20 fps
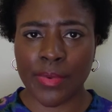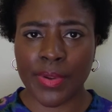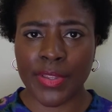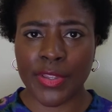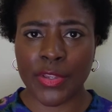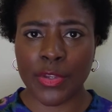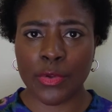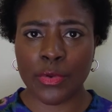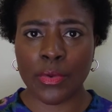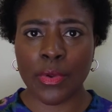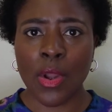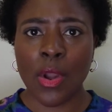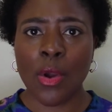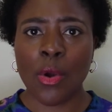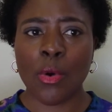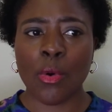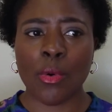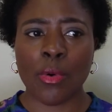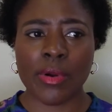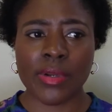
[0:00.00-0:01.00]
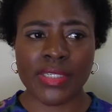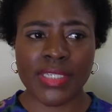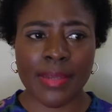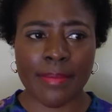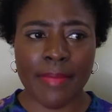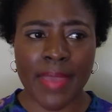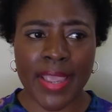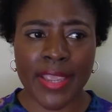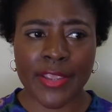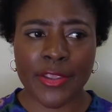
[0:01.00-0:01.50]
on you or to
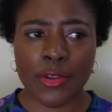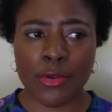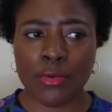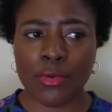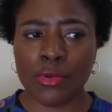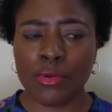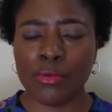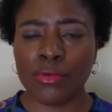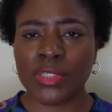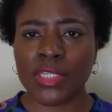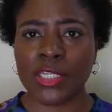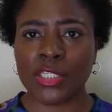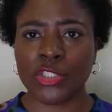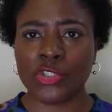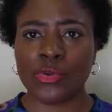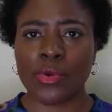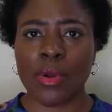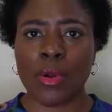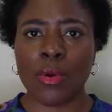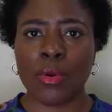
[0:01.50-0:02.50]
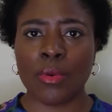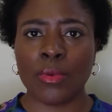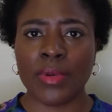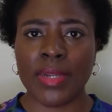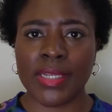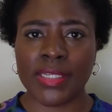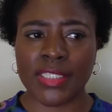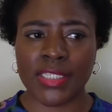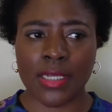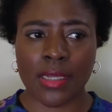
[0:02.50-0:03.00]
make you lose
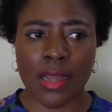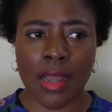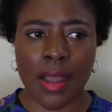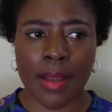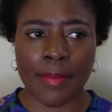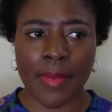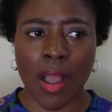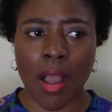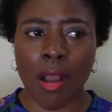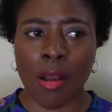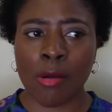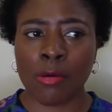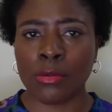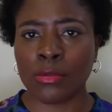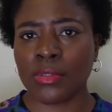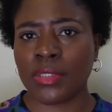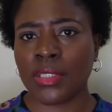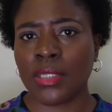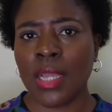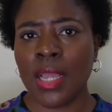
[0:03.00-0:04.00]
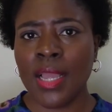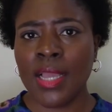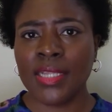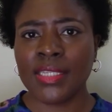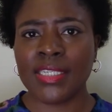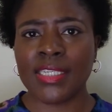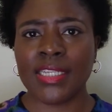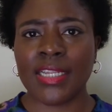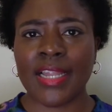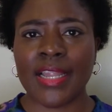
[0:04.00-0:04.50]
control and to um, cause
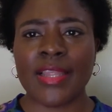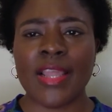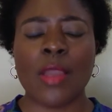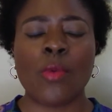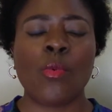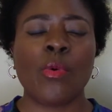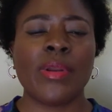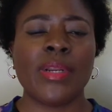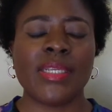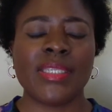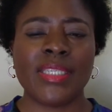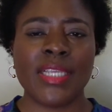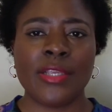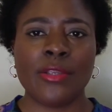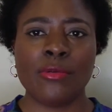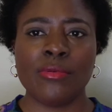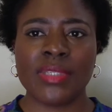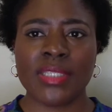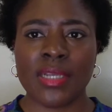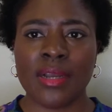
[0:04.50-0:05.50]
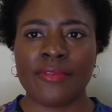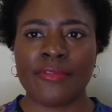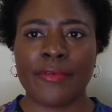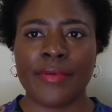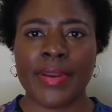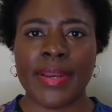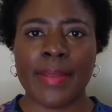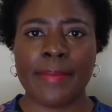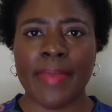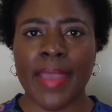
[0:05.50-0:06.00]
to, they want to see you
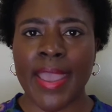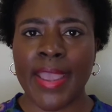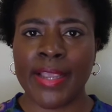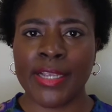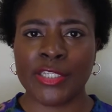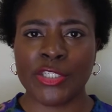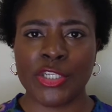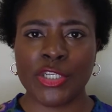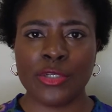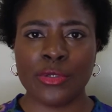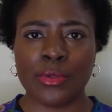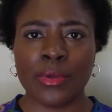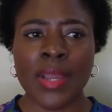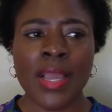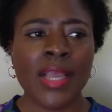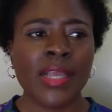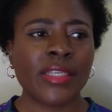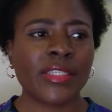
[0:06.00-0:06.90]
suffering in pain too.